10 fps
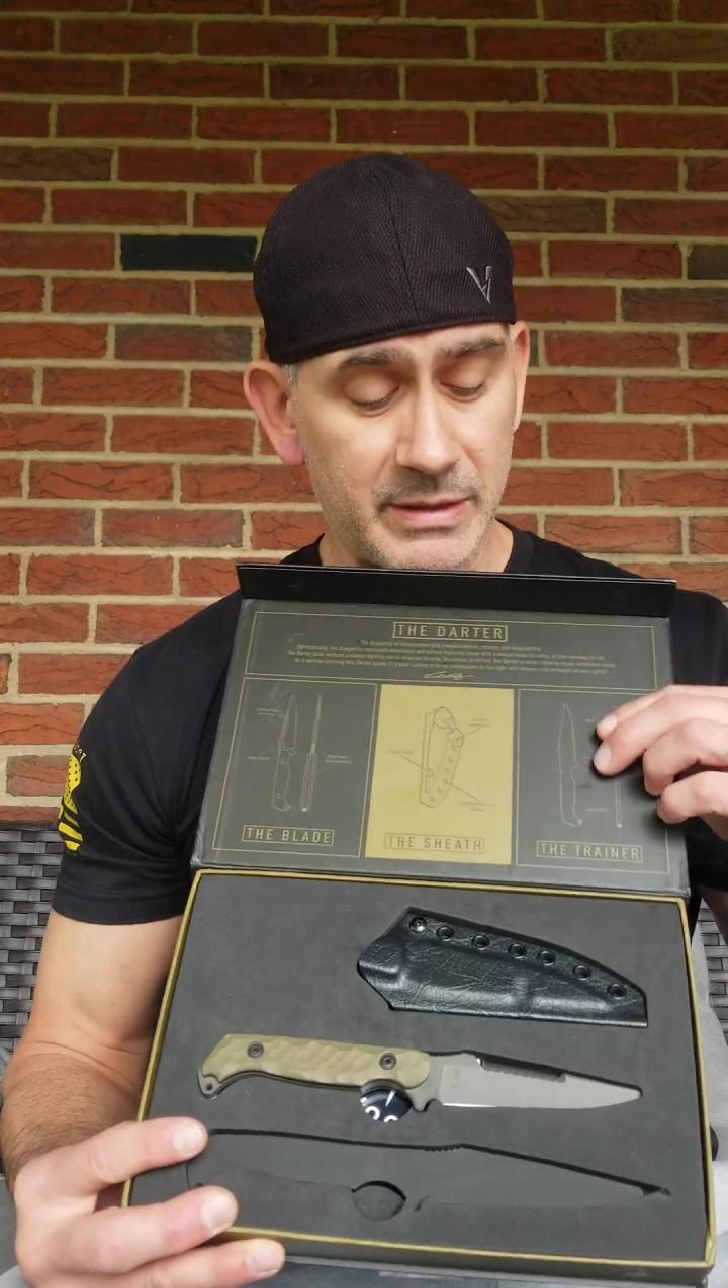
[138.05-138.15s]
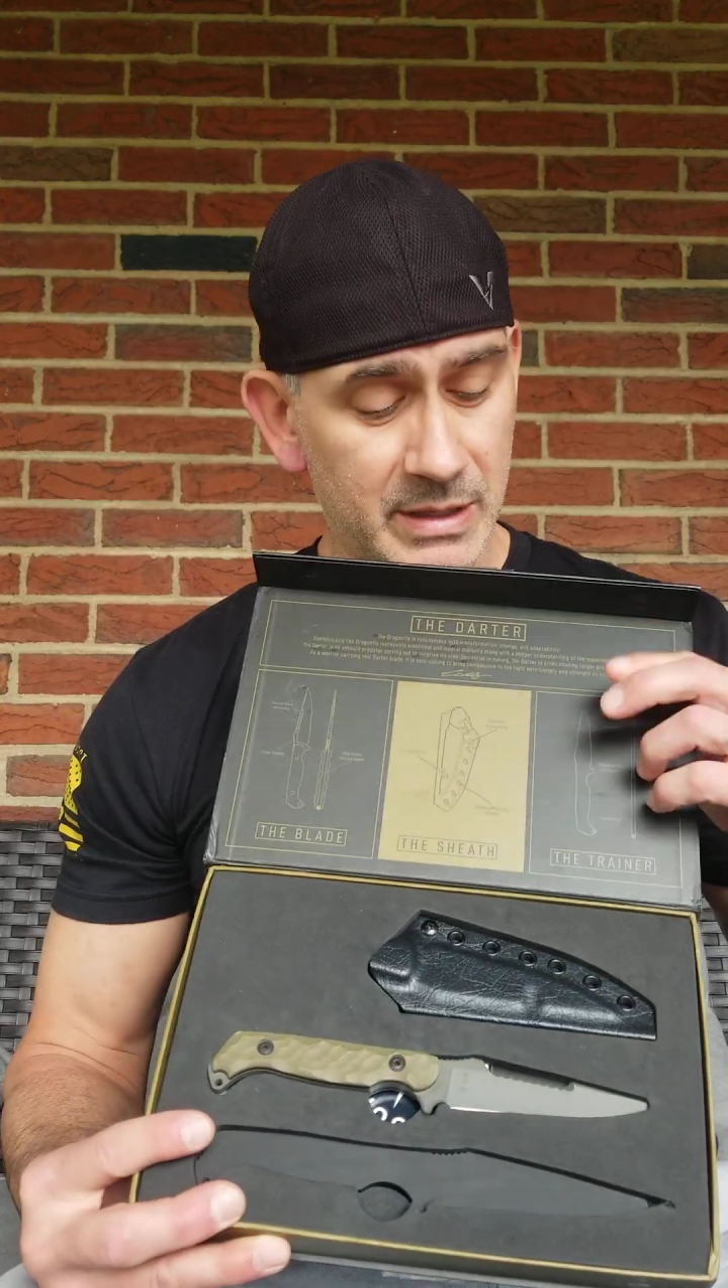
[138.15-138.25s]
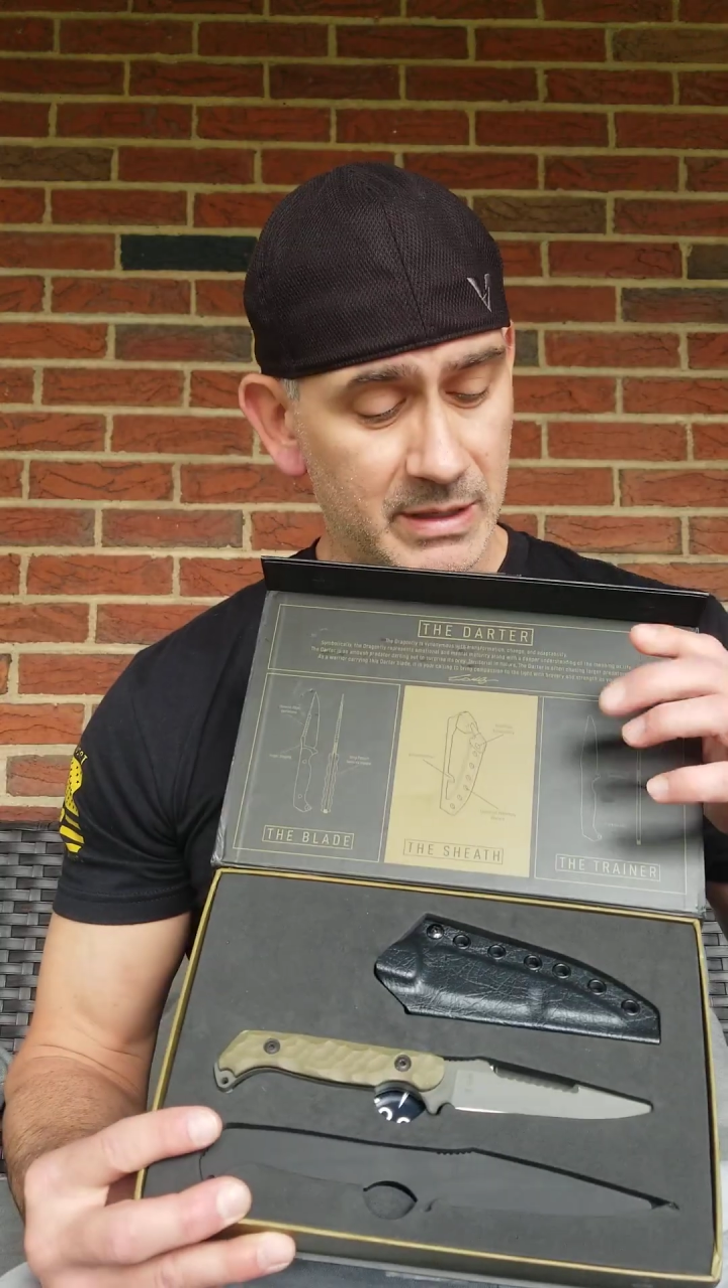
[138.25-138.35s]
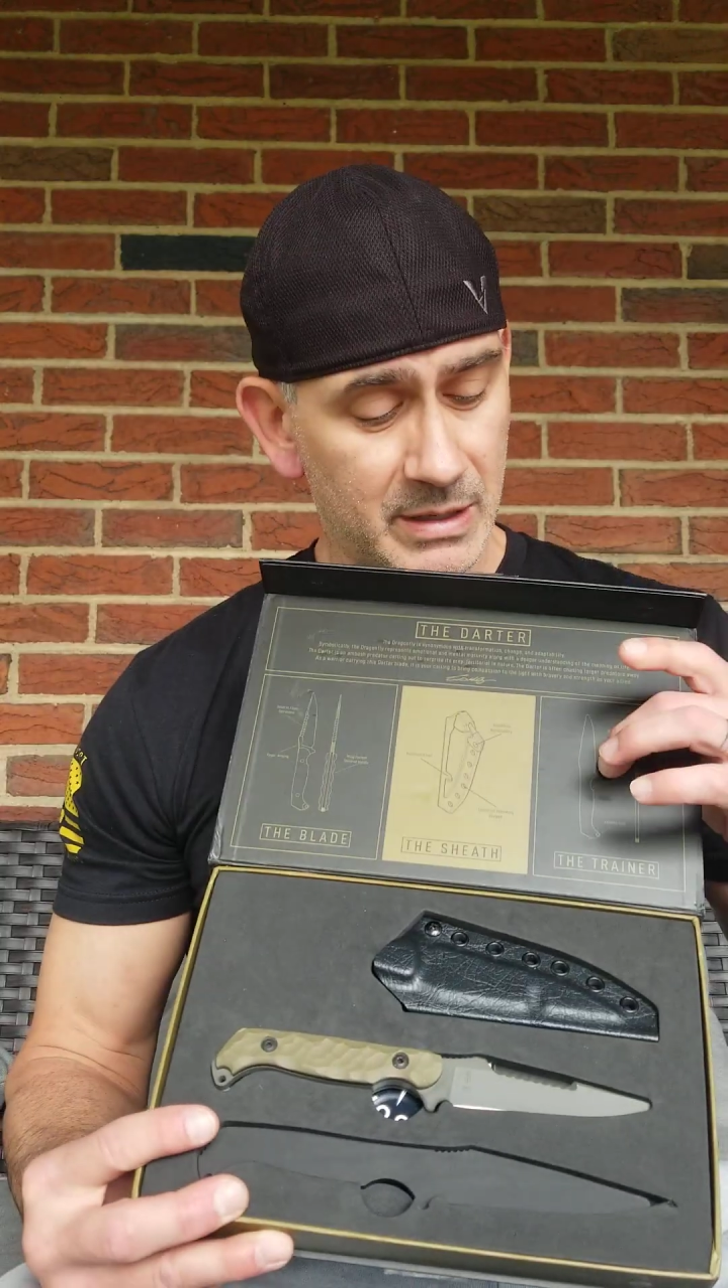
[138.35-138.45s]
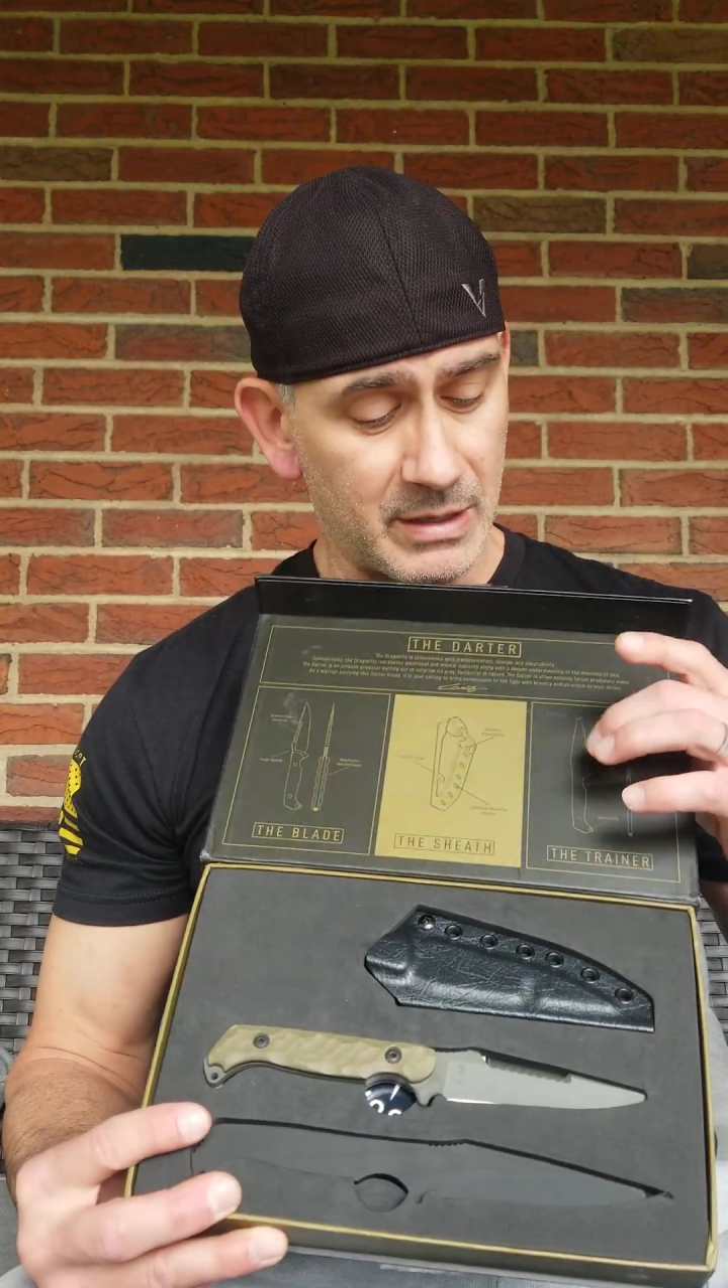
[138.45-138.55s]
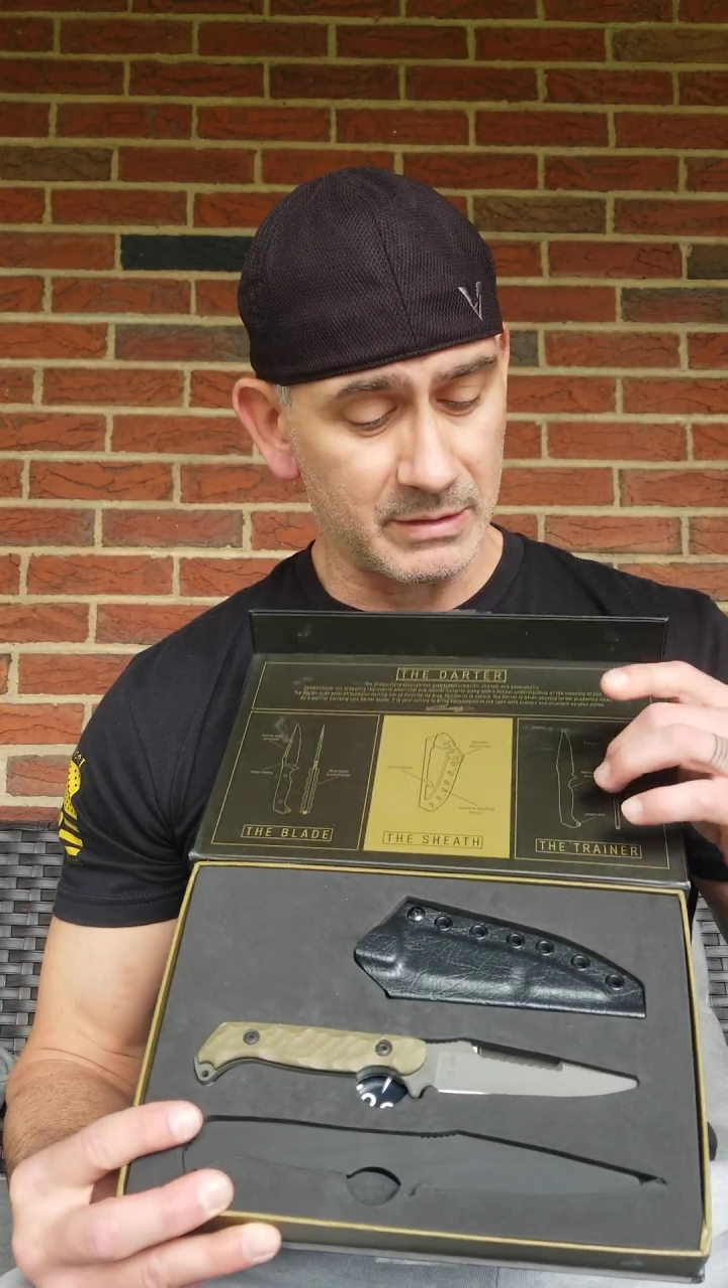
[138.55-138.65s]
the